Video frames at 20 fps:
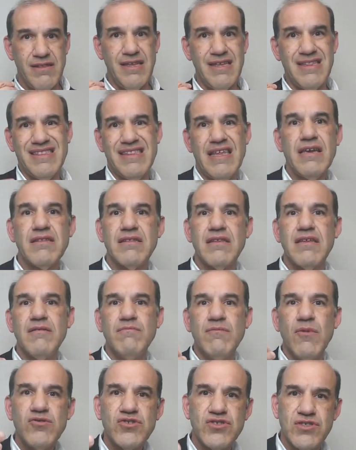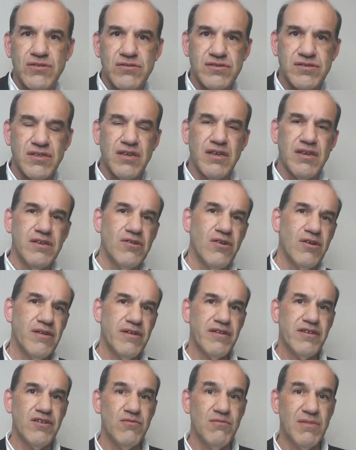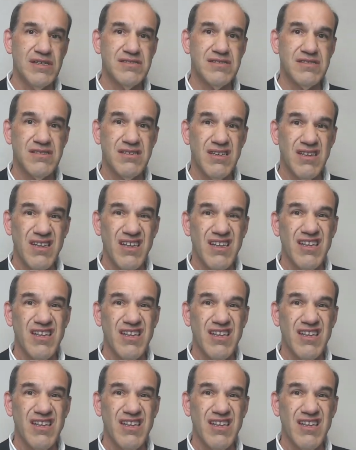detect emotions in other humans,